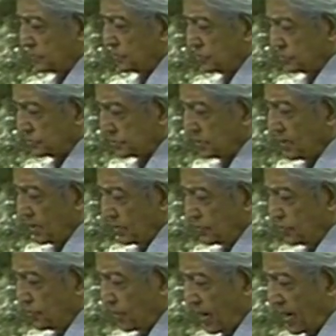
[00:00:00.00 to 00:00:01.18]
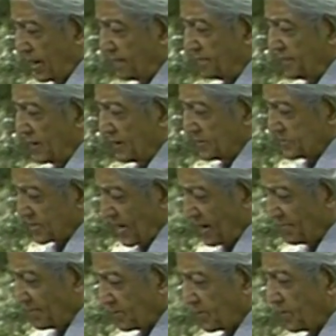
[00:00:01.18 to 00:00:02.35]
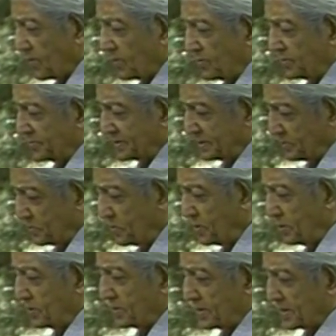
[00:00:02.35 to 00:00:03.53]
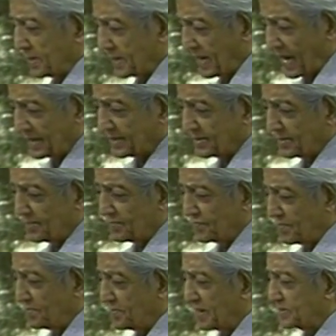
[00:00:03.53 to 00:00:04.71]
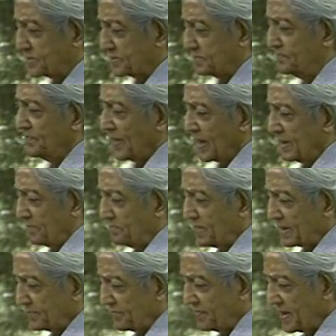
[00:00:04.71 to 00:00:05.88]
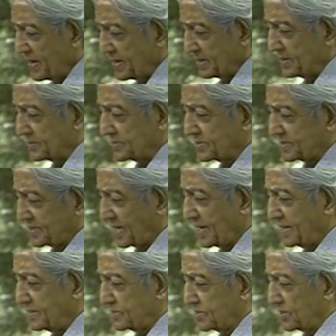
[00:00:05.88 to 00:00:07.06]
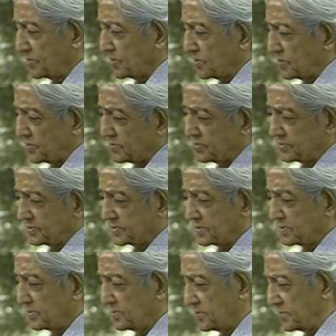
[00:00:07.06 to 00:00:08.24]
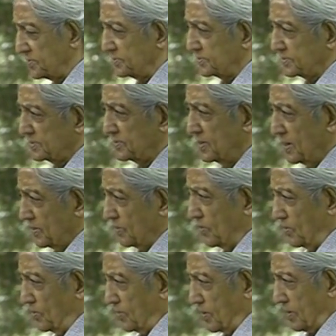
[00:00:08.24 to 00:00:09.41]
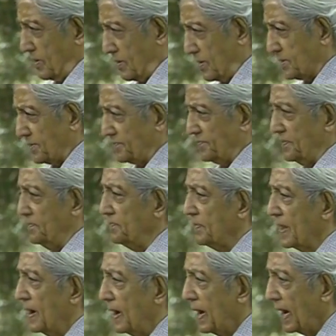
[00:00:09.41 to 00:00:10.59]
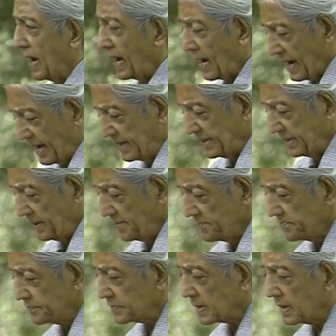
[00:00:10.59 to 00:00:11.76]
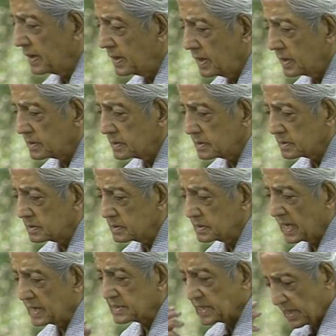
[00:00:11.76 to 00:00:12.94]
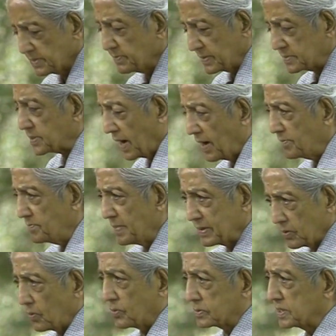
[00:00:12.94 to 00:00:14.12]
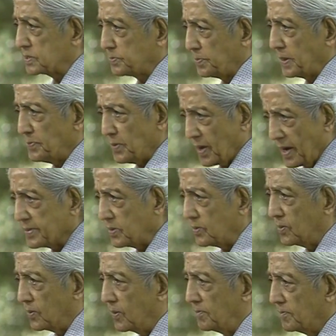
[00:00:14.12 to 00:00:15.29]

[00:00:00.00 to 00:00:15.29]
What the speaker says: those who have traveled all over the world and gathered information, met various saints and crooks and gurus and a whole lot of them. And they say, yes, I've met all these people, I know.